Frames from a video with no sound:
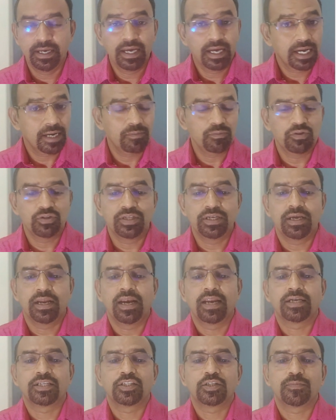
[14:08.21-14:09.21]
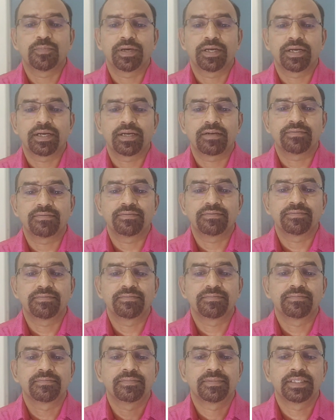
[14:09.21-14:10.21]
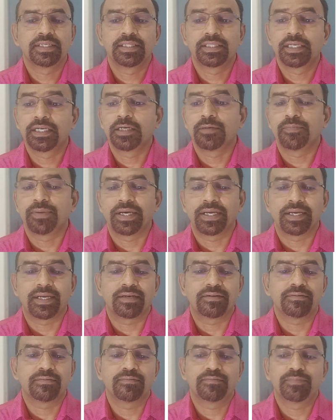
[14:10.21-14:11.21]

Come to the last paragraph. Third paragraph.